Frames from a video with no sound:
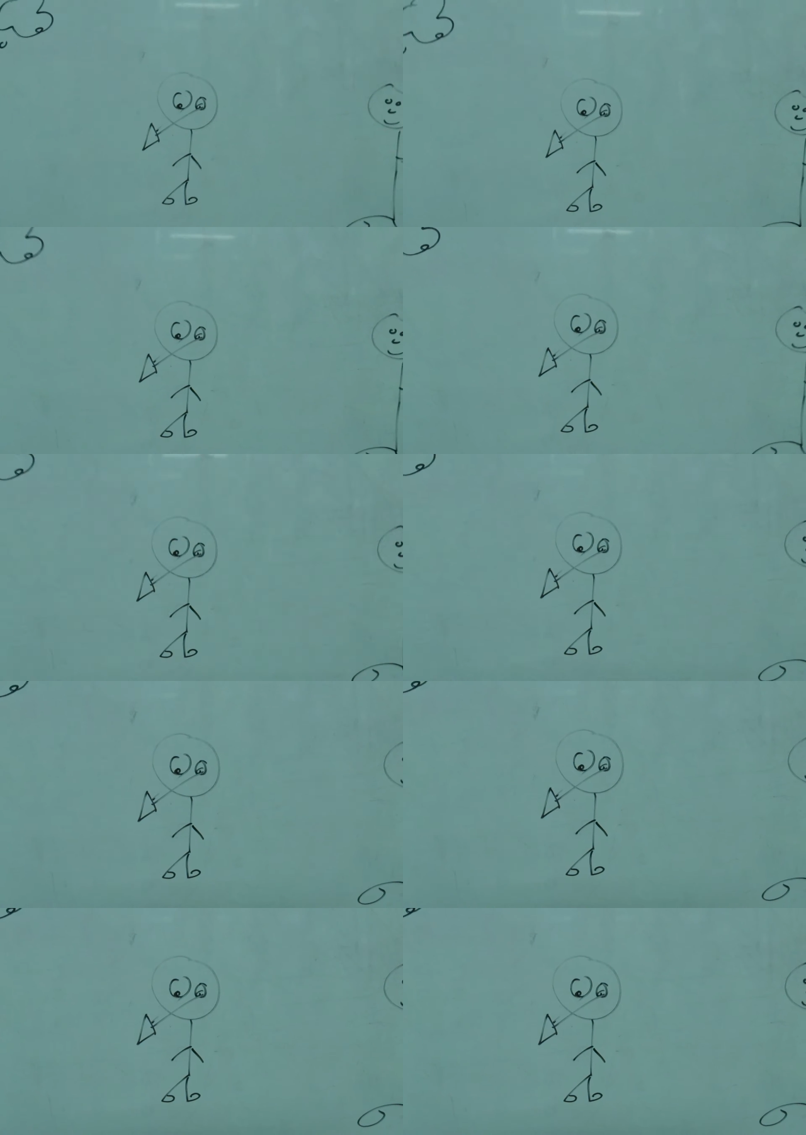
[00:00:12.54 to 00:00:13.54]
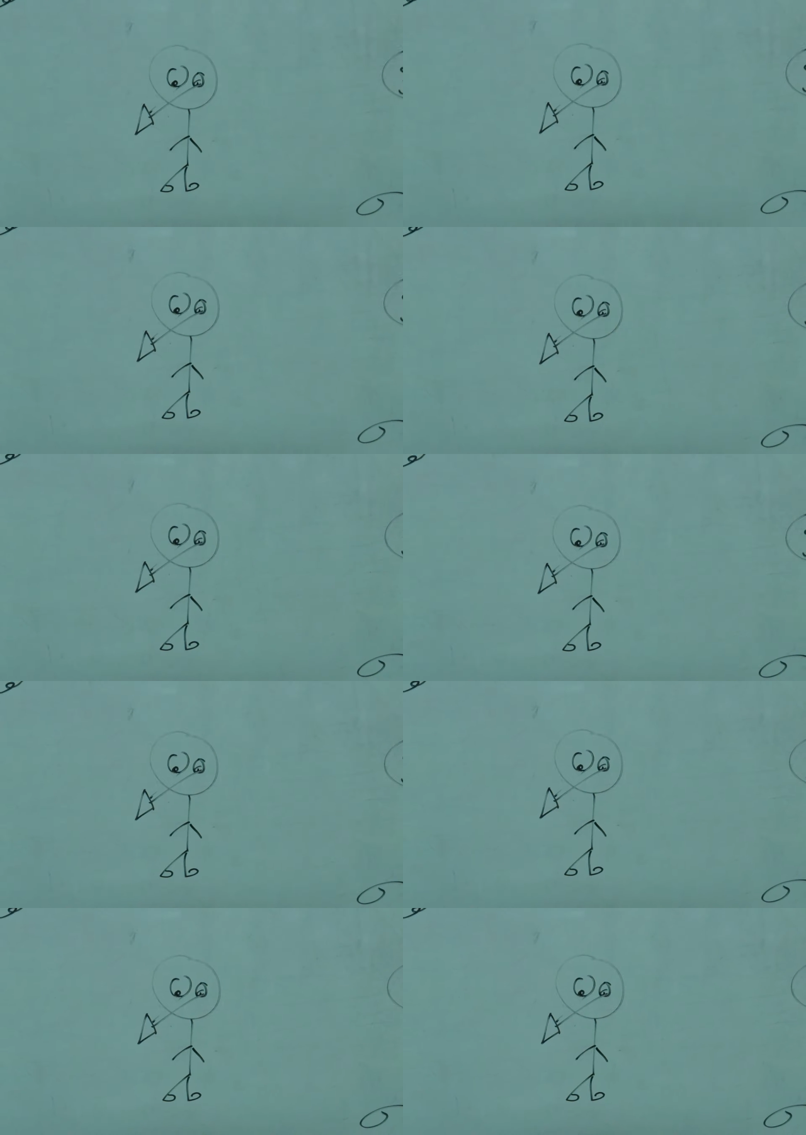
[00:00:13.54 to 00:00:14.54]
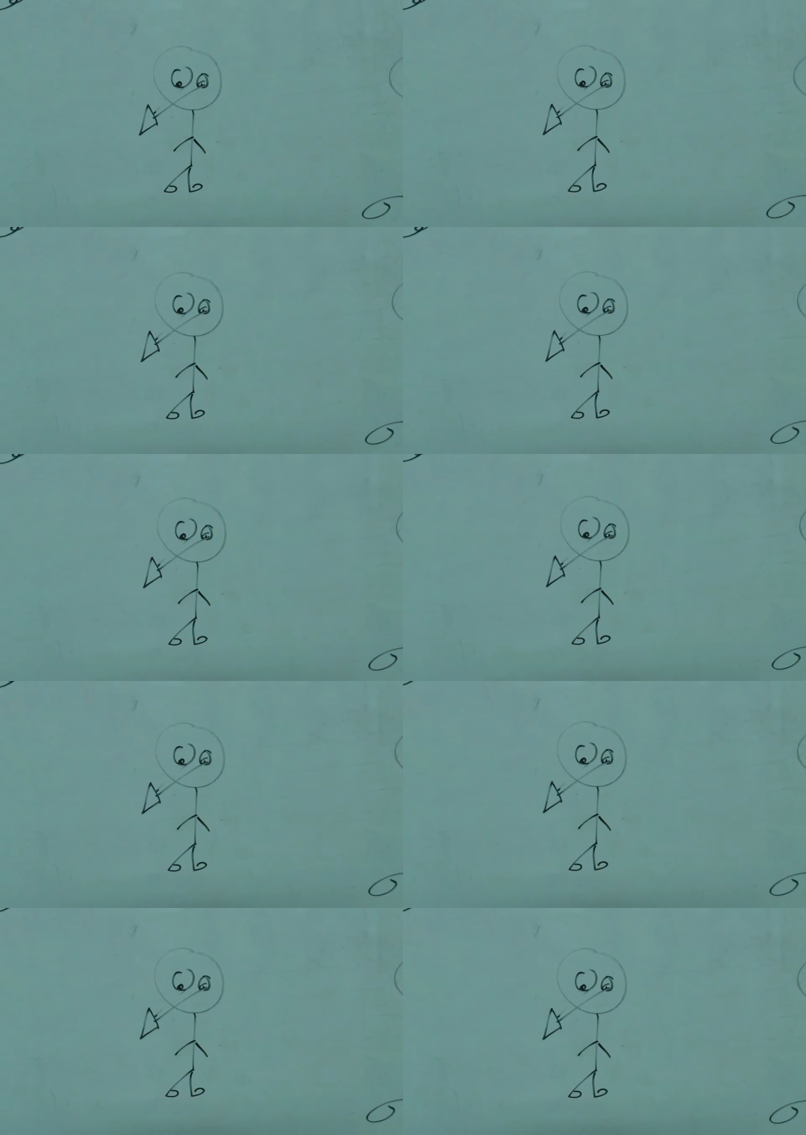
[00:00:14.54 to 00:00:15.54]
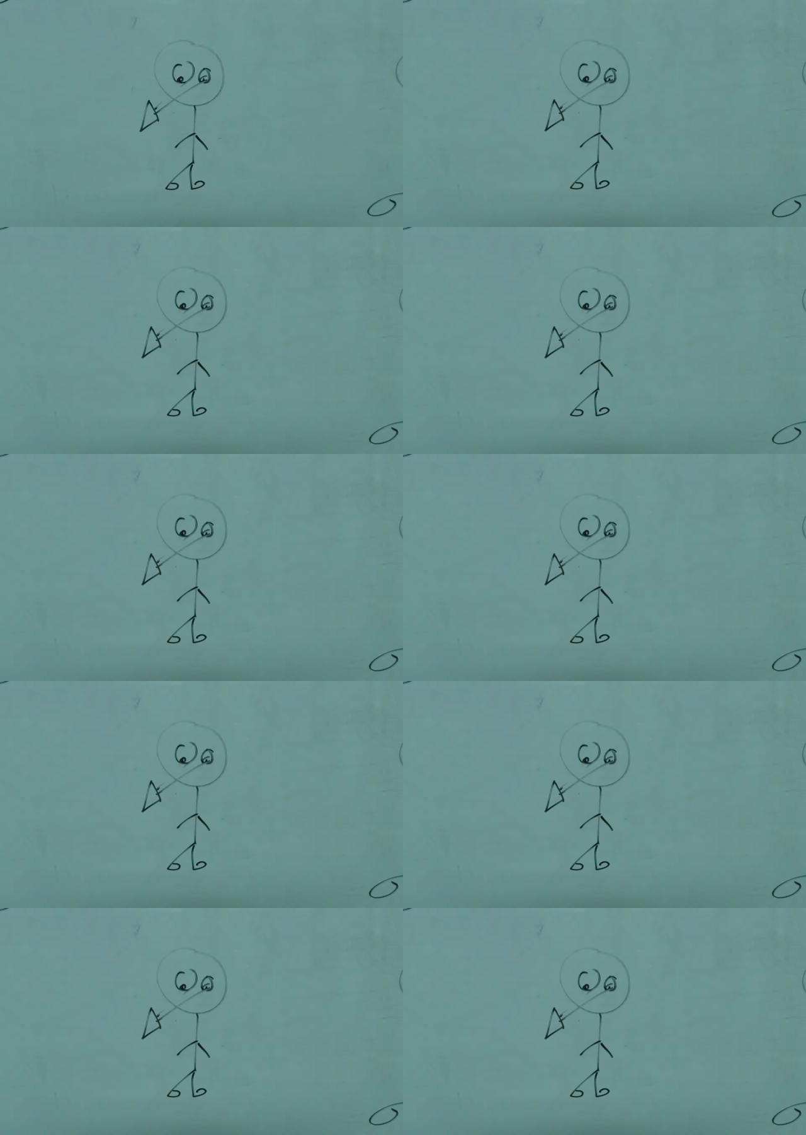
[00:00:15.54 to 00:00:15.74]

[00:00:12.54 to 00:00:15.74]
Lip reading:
No face is visible, so there are no lips to read.